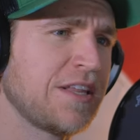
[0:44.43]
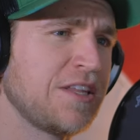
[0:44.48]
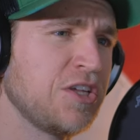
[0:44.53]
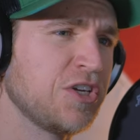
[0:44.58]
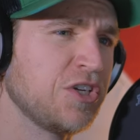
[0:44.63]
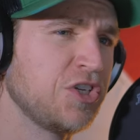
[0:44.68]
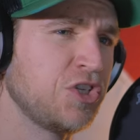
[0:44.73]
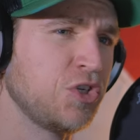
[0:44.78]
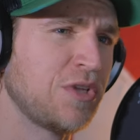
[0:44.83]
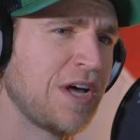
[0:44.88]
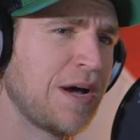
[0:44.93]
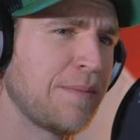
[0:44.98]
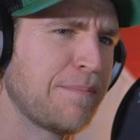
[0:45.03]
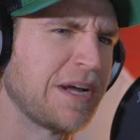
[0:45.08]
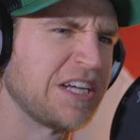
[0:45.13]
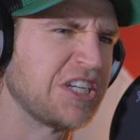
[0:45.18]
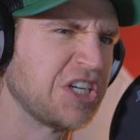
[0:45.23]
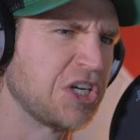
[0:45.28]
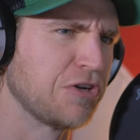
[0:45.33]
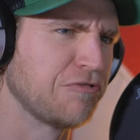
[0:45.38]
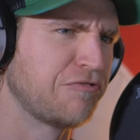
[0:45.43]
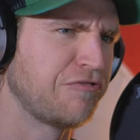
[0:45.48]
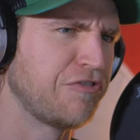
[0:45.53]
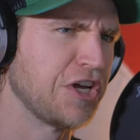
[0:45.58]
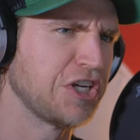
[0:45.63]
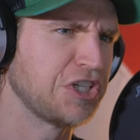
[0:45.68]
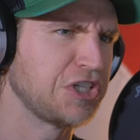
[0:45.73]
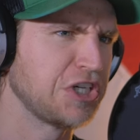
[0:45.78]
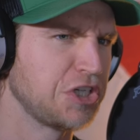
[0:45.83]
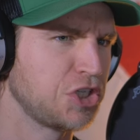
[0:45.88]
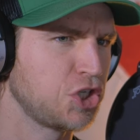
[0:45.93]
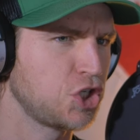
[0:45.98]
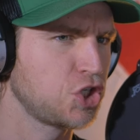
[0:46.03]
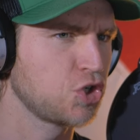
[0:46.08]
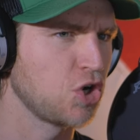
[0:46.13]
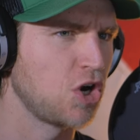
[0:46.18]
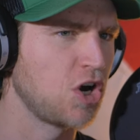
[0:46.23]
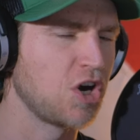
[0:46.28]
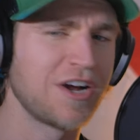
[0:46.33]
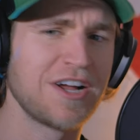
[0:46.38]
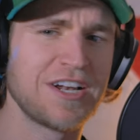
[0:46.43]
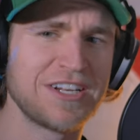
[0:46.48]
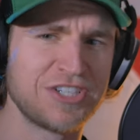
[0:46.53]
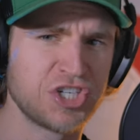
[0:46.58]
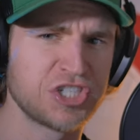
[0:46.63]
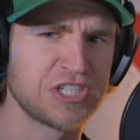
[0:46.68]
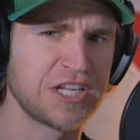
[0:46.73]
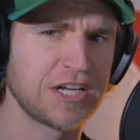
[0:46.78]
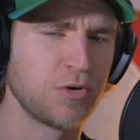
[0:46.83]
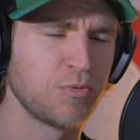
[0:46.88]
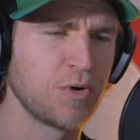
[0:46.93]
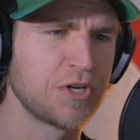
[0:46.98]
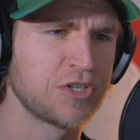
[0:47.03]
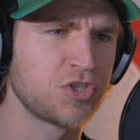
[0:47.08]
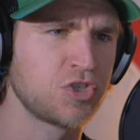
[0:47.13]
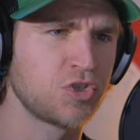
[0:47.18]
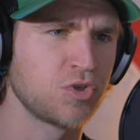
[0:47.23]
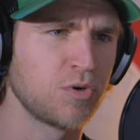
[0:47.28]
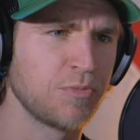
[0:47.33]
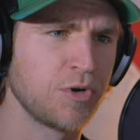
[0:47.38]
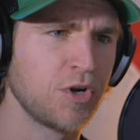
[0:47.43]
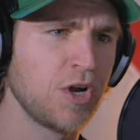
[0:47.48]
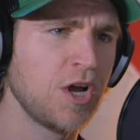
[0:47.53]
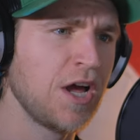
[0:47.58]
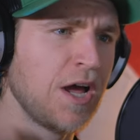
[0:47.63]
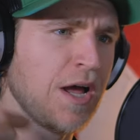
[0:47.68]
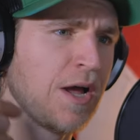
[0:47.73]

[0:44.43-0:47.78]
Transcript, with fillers: you can do that by getting fit, getting strong, just like a rescue swimmer.